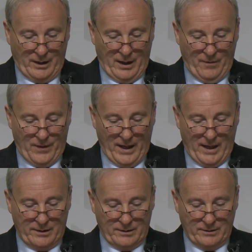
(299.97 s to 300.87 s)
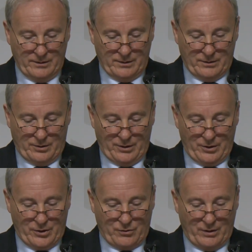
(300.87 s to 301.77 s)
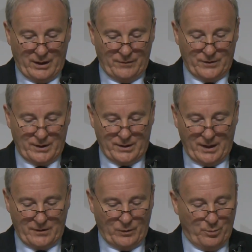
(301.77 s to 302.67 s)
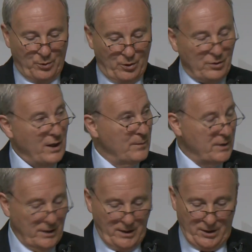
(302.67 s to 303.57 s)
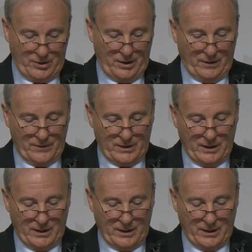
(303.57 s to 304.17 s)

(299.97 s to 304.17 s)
And that, to their string of successful programs and initiatives